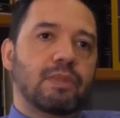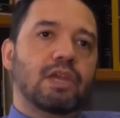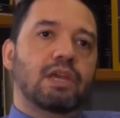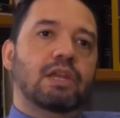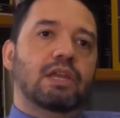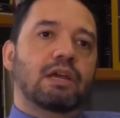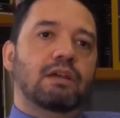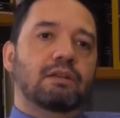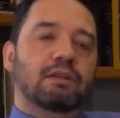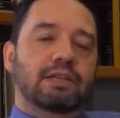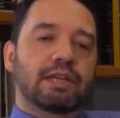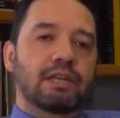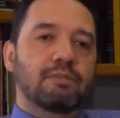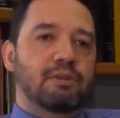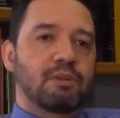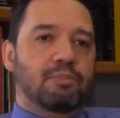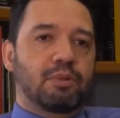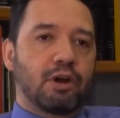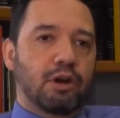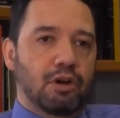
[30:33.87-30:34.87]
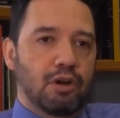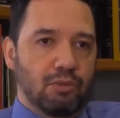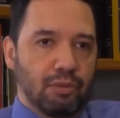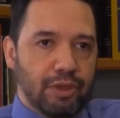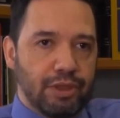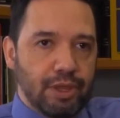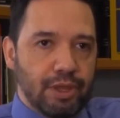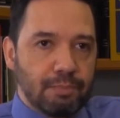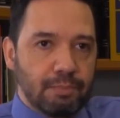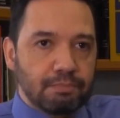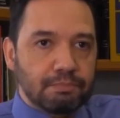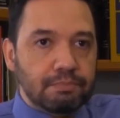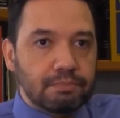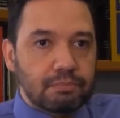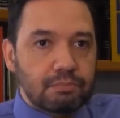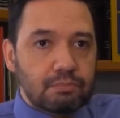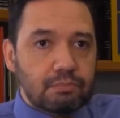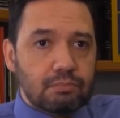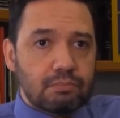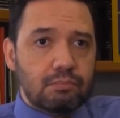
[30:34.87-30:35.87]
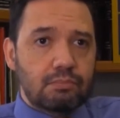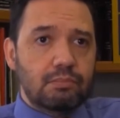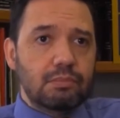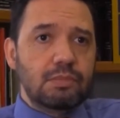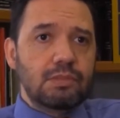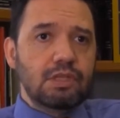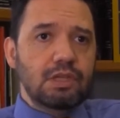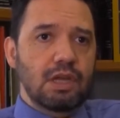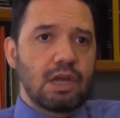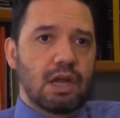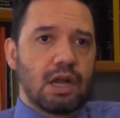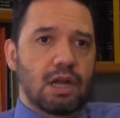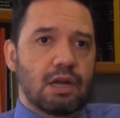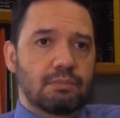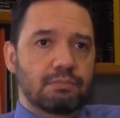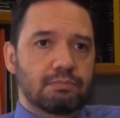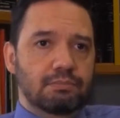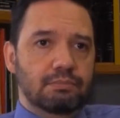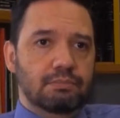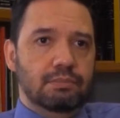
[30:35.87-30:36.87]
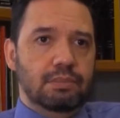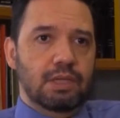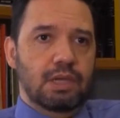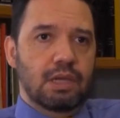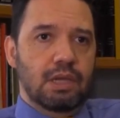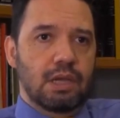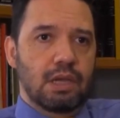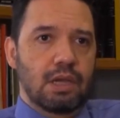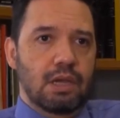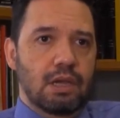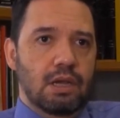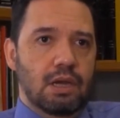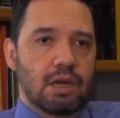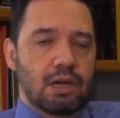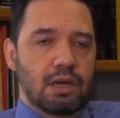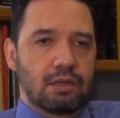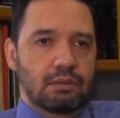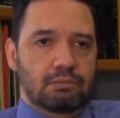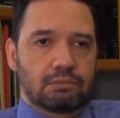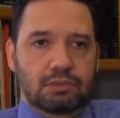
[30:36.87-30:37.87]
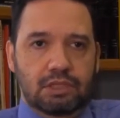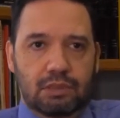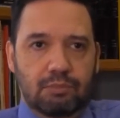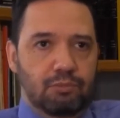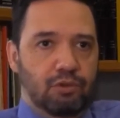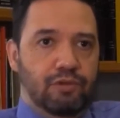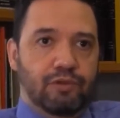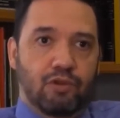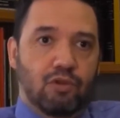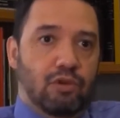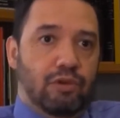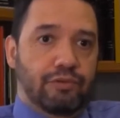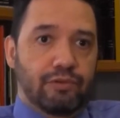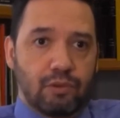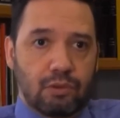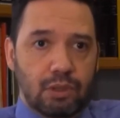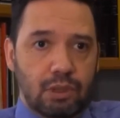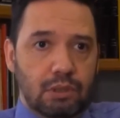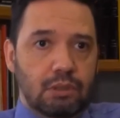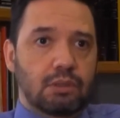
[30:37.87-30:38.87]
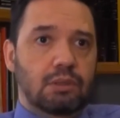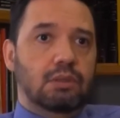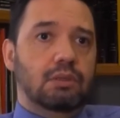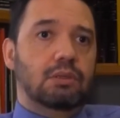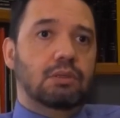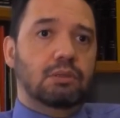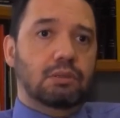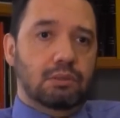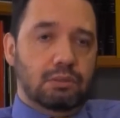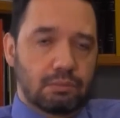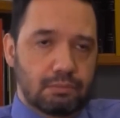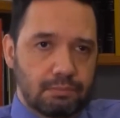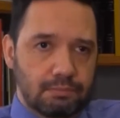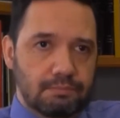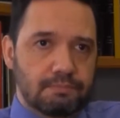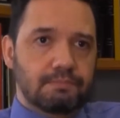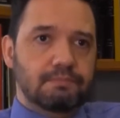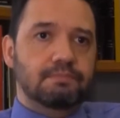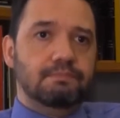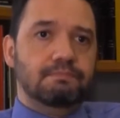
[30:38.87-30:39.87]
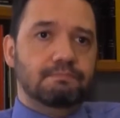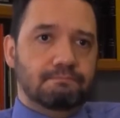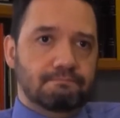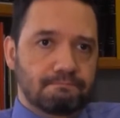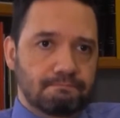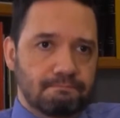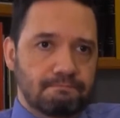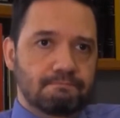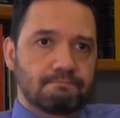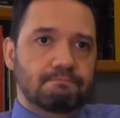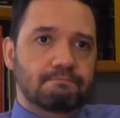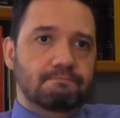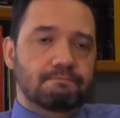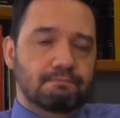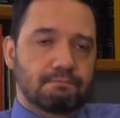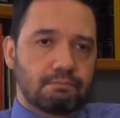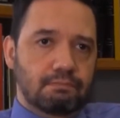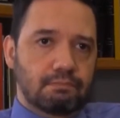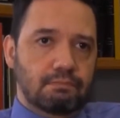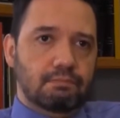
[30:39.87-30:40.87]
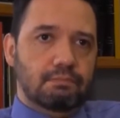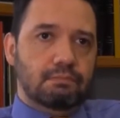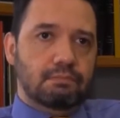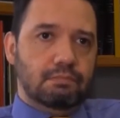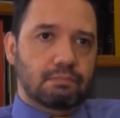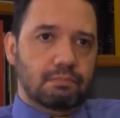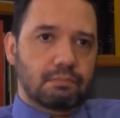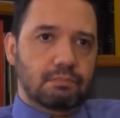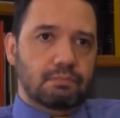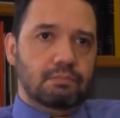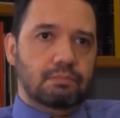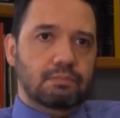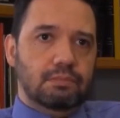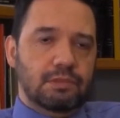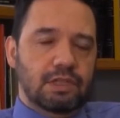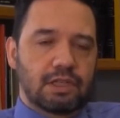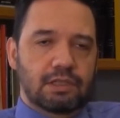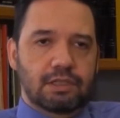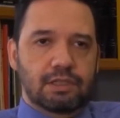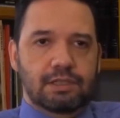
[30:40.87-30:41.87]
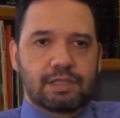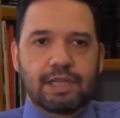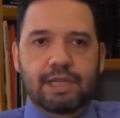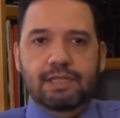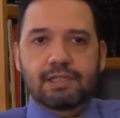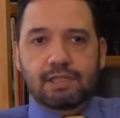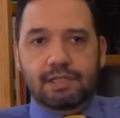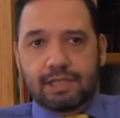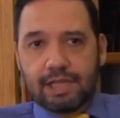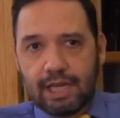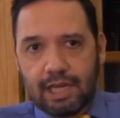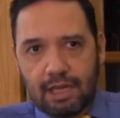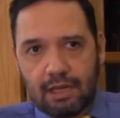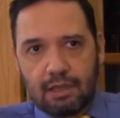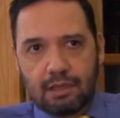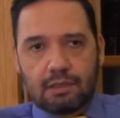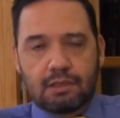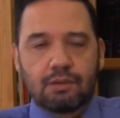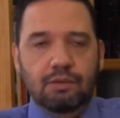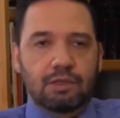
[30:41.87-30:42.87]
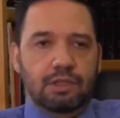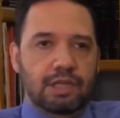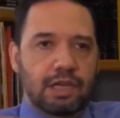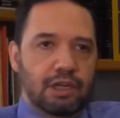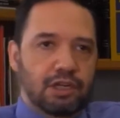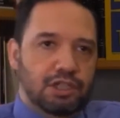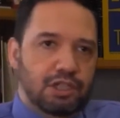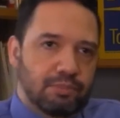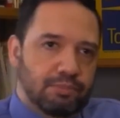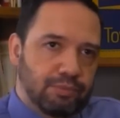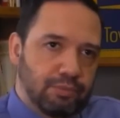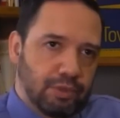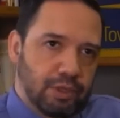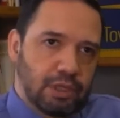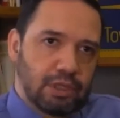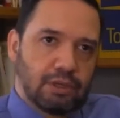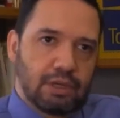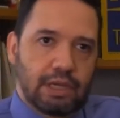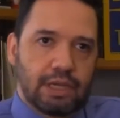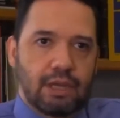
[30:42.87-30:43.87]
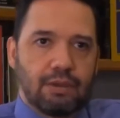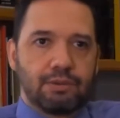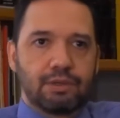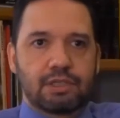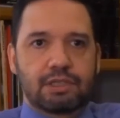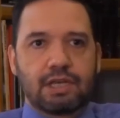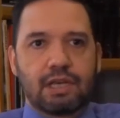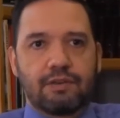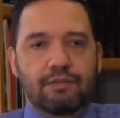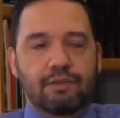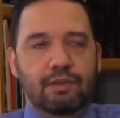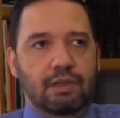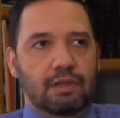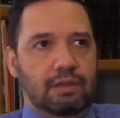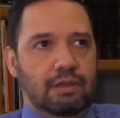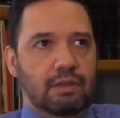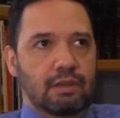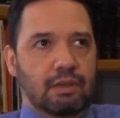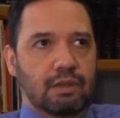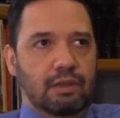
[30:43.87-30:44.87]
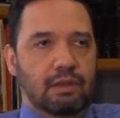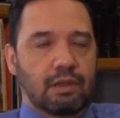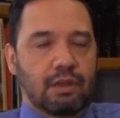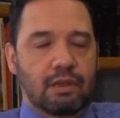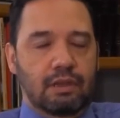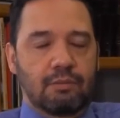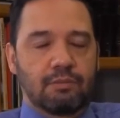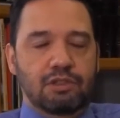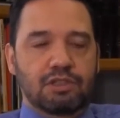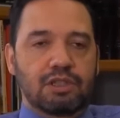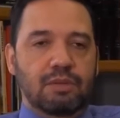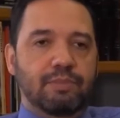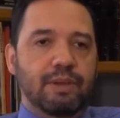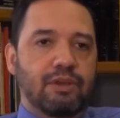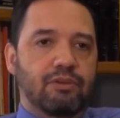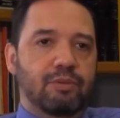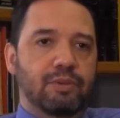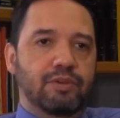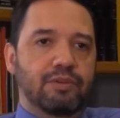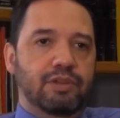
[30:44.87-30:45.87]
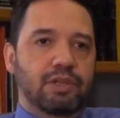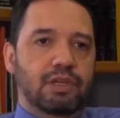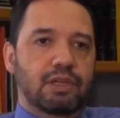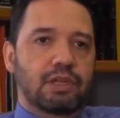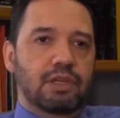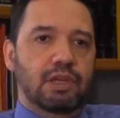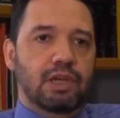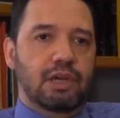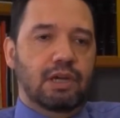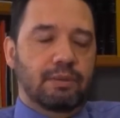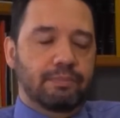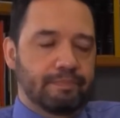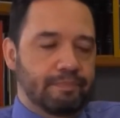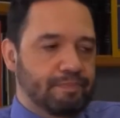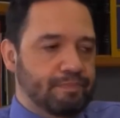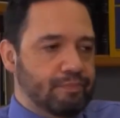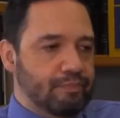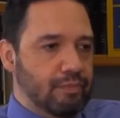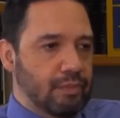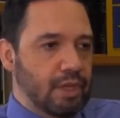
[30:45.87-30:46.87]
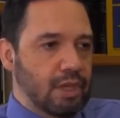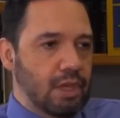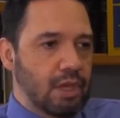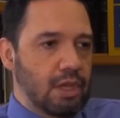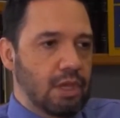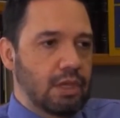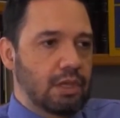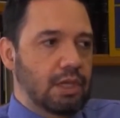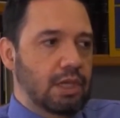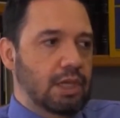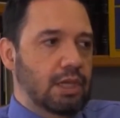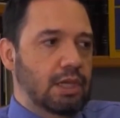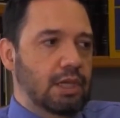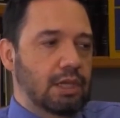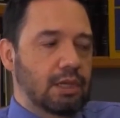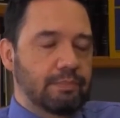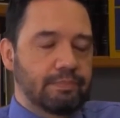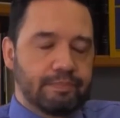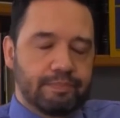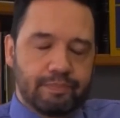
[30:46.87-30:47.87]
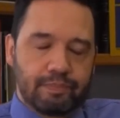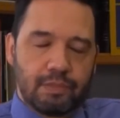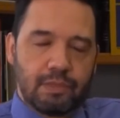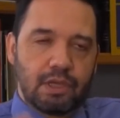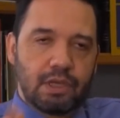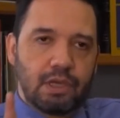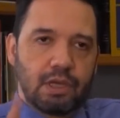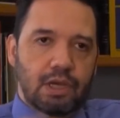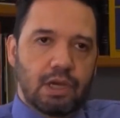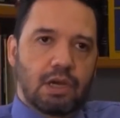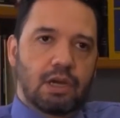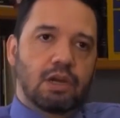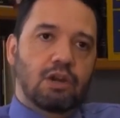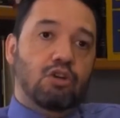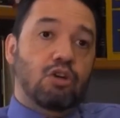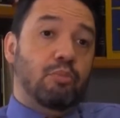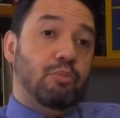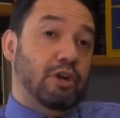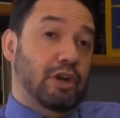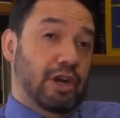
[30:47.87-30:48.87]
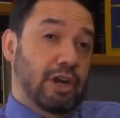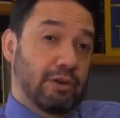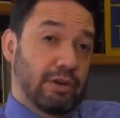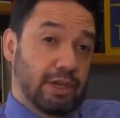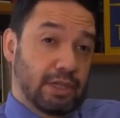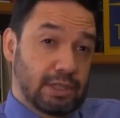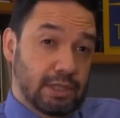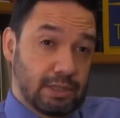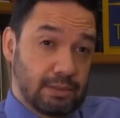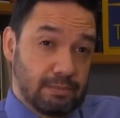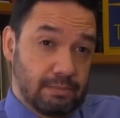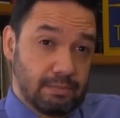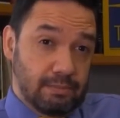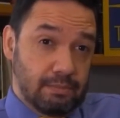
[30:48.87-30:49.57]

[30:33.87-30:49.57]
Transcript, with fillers: and I intend to partner with them um, uh, to move Aurora forward. Right. Um, if the city's a city, the township would, gotcha. Again, we just have the most impact would be with the, um, the unincorporated areas.